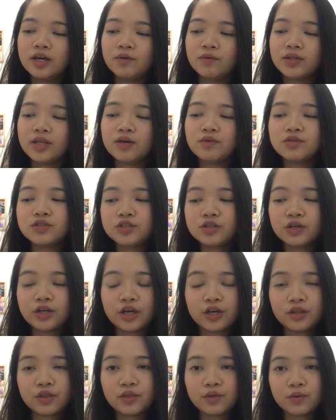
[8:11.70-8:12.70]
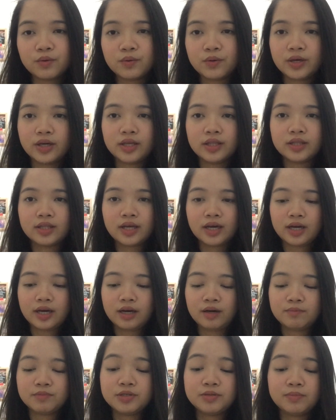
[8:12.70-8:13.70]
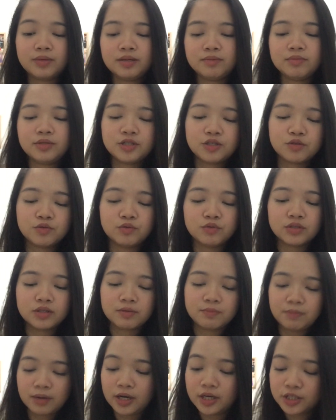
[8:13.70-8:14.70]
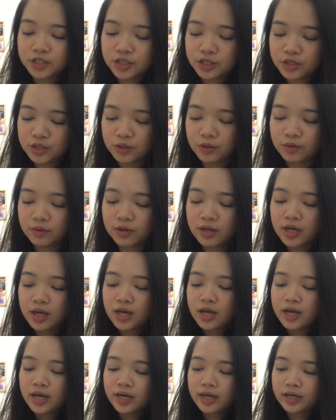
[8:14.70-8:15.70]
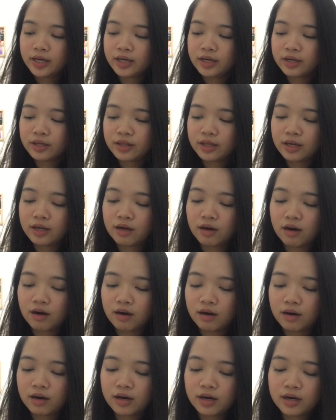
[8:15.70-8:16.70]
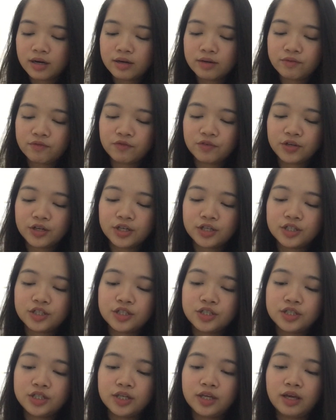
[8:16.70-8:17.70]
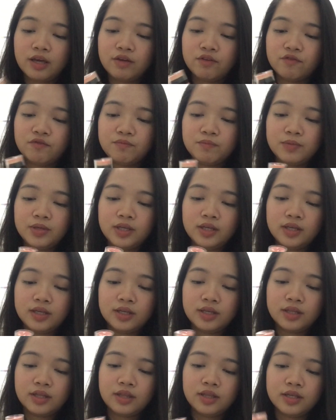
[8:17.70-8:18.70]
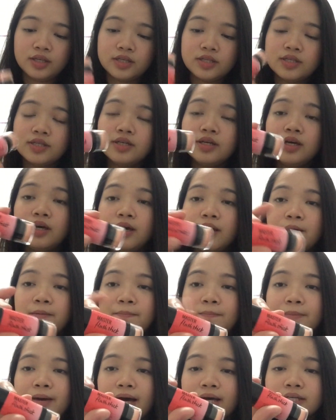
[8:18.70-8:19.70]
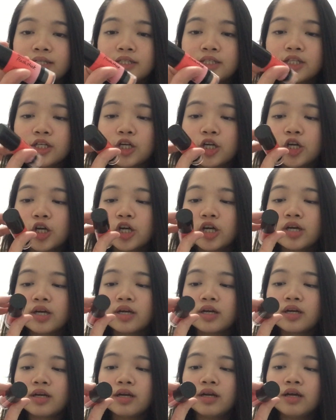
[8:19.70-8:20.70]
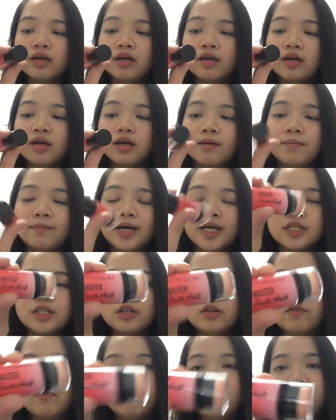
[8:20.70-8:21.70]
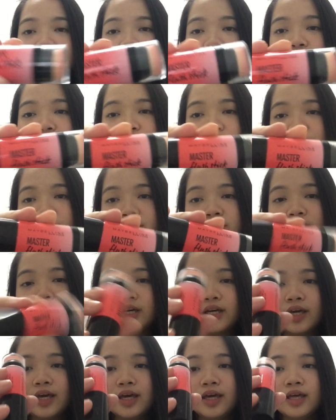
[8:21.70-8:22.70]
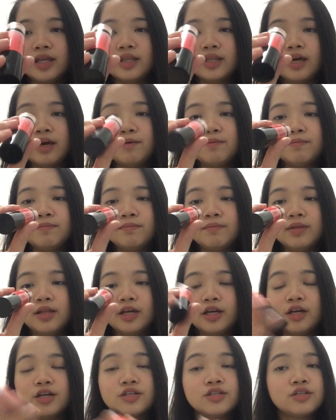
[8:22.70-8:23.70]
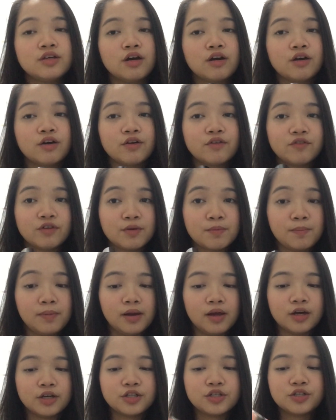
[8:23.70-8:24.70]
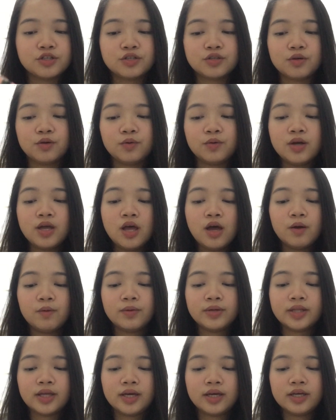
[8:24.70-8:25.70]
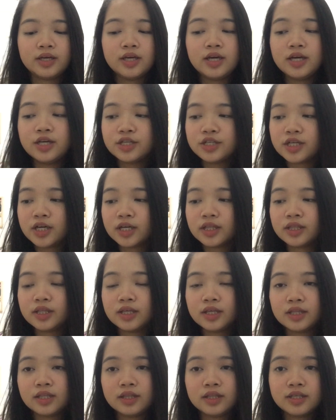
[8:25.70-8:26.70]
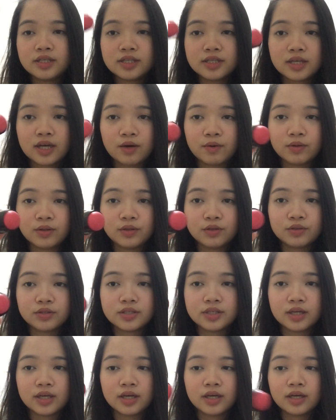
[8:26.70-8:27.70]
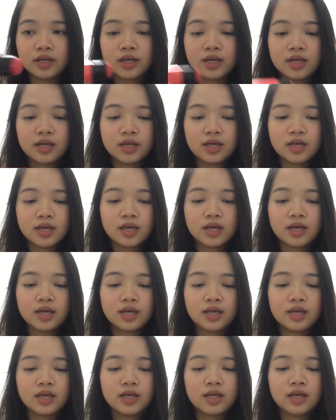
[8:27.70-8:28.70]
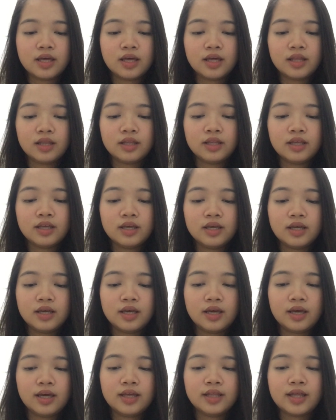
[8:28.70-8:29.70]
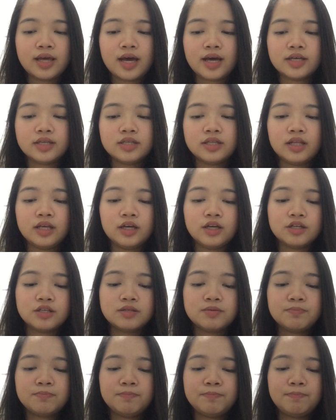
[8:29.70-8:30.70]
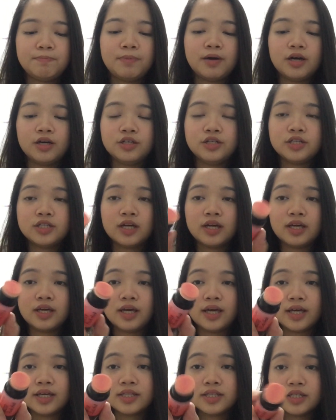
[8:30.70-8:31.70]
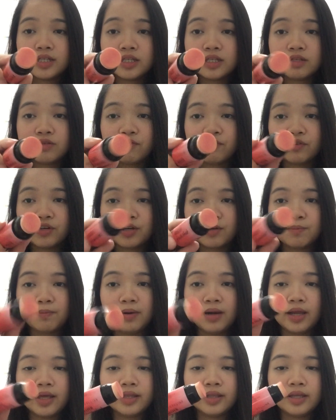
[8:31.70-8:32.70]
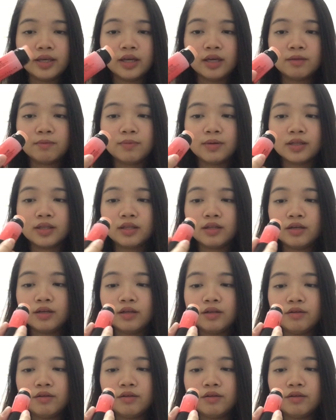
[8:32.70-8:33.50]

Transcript: when I was looking through it, she made me choose a bunch. So here they are. First, she gave me this Master Flush Stick, and I'm like a sucker for blush, so when I checked it, this is how it looks like. And it has like a sponge. I guess this is for blending it, but